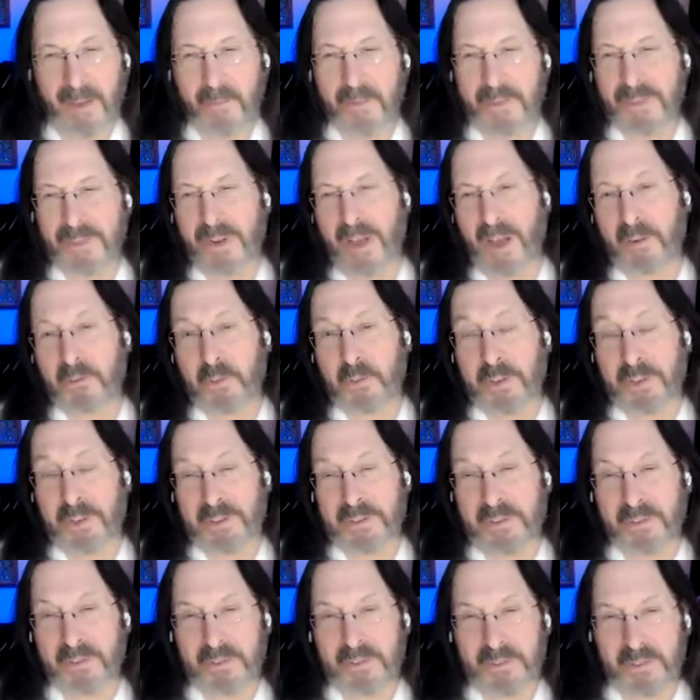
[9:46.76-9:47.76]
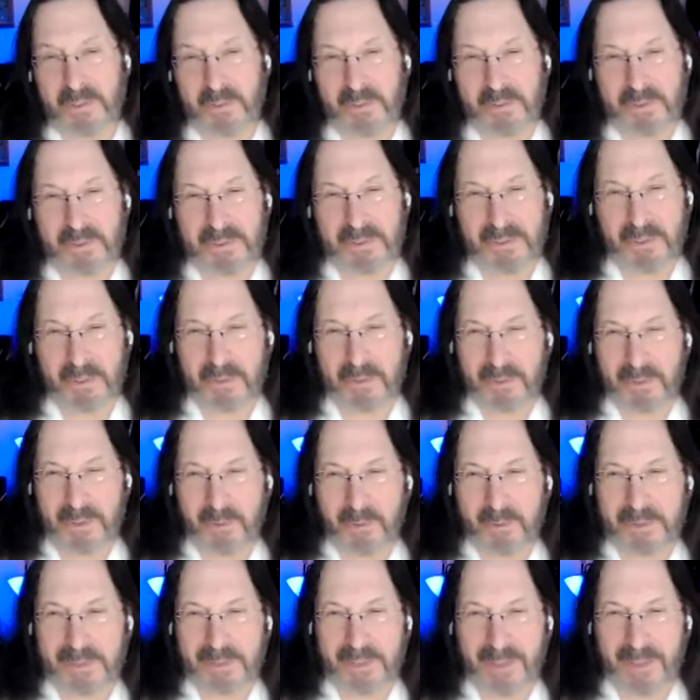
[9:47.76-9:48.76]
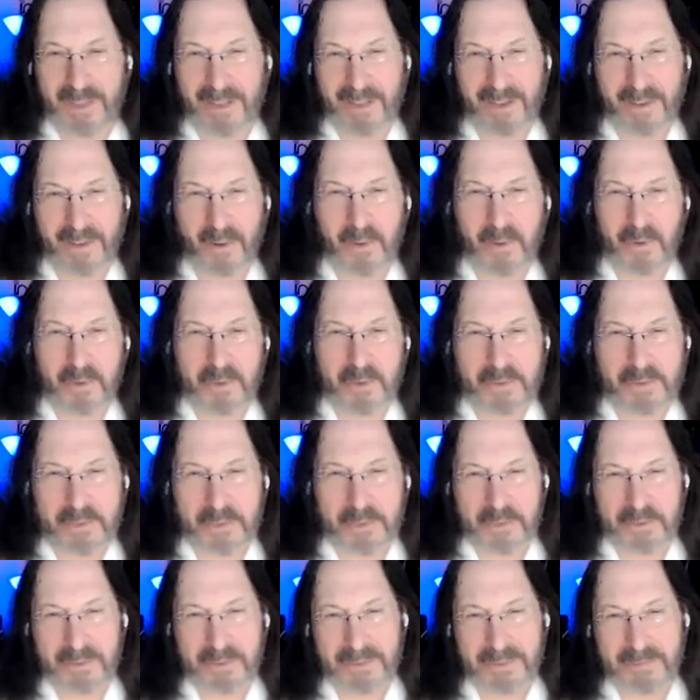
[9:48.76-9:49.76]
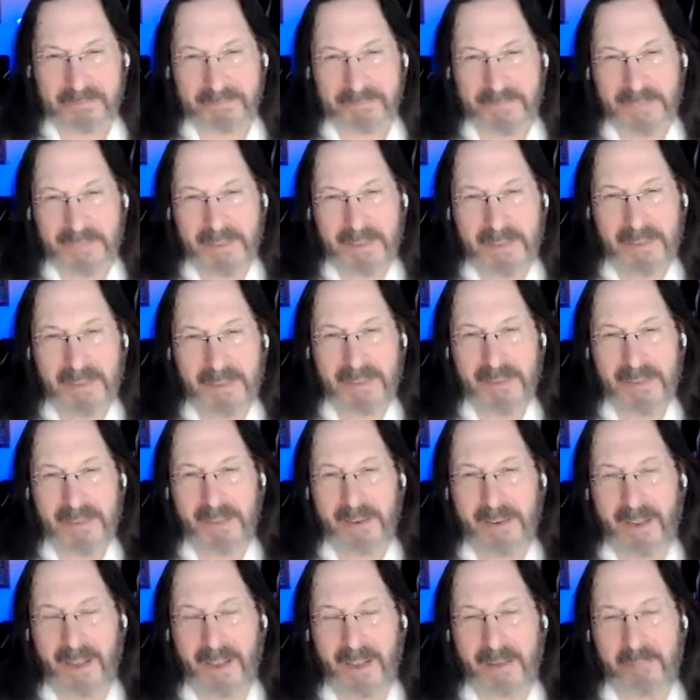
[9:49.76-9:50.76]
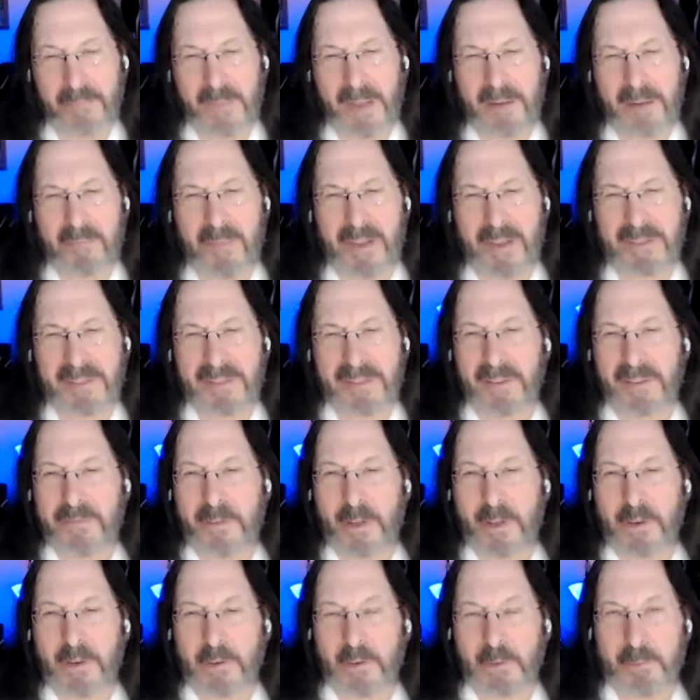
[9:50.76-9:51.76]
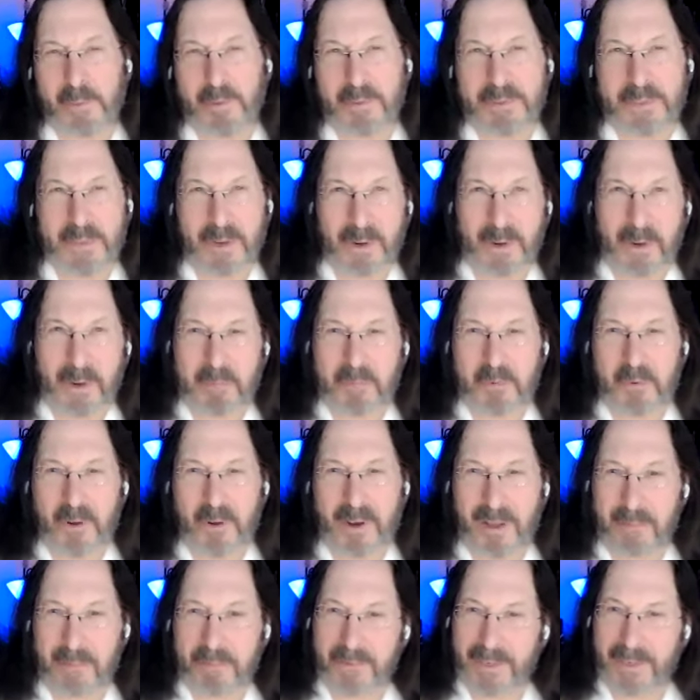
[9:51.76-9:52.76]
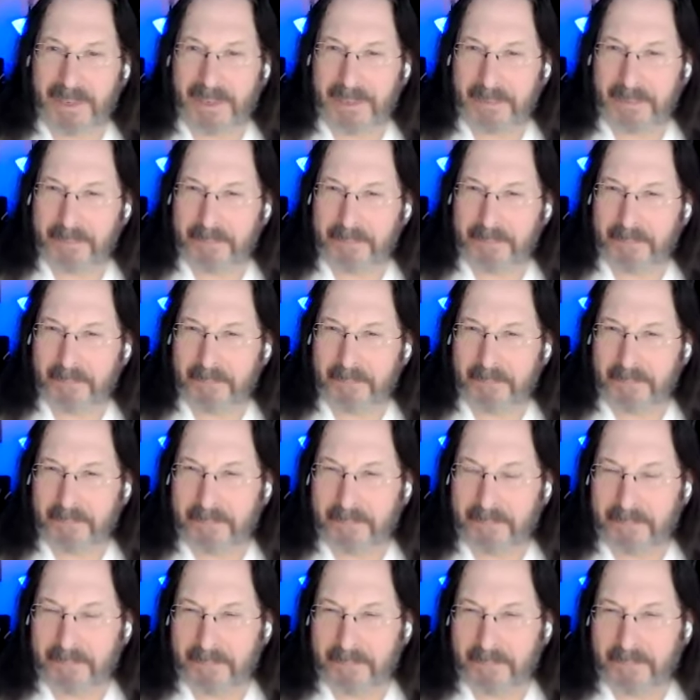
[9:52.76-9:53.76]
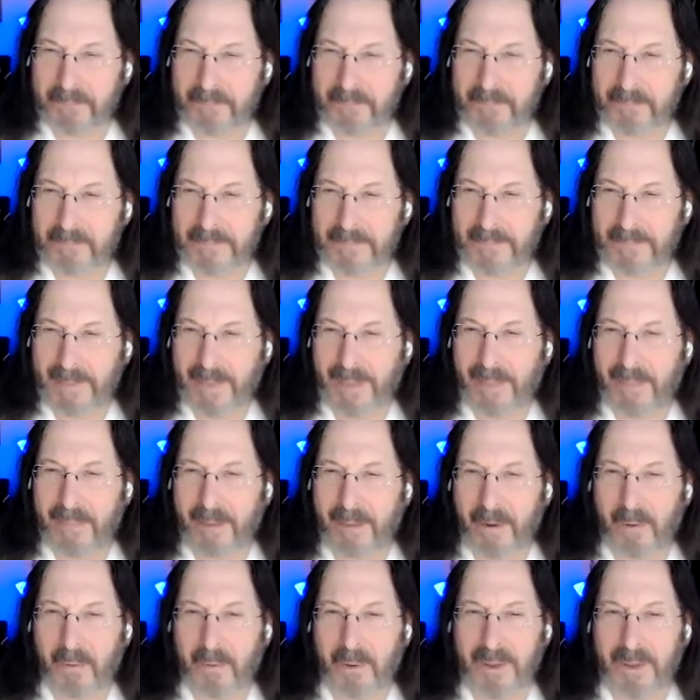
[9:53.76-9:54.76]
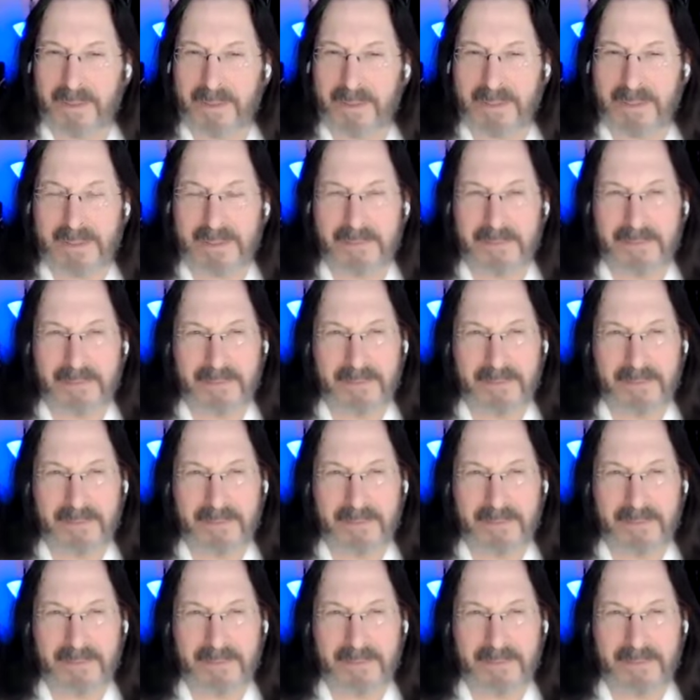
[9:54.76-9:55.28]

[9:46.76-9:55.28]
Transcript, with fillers: I was a non traditional student, so I was an older student. and I made myself vulnerable to armed robbery. And there it was.